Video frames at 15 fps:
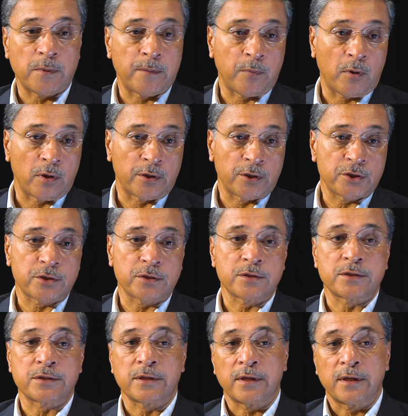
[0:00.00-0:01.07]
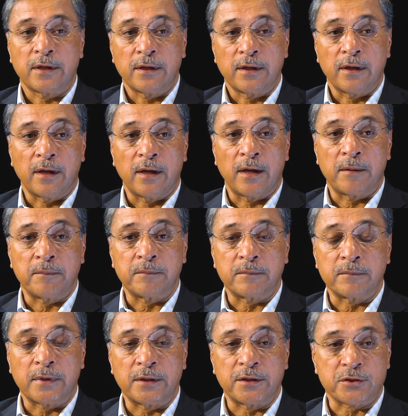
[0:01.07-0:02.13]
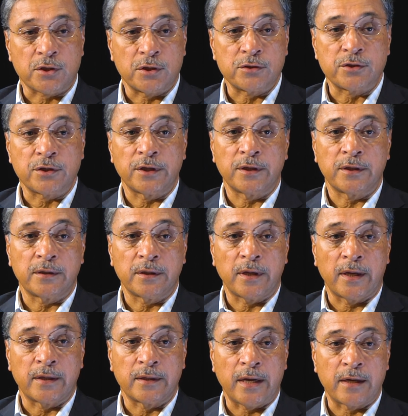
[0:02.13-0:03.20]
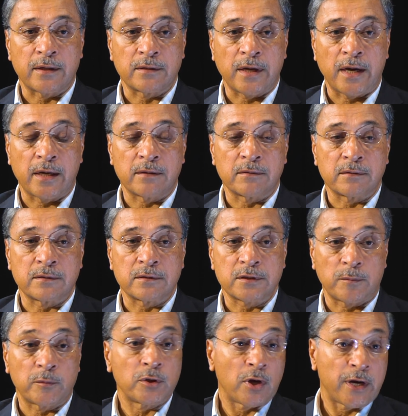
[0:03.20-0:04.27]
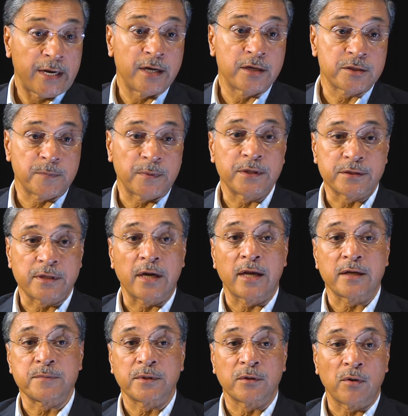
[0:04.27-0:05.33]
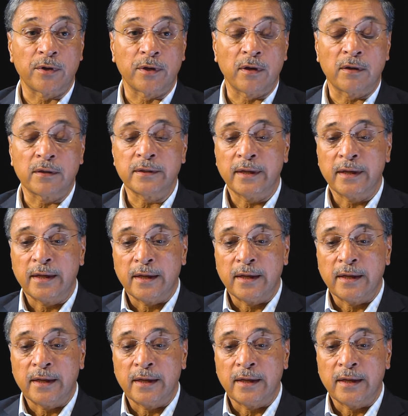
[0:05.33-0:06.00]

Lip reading: by politicians in this country and some of the hate speech that has been going on.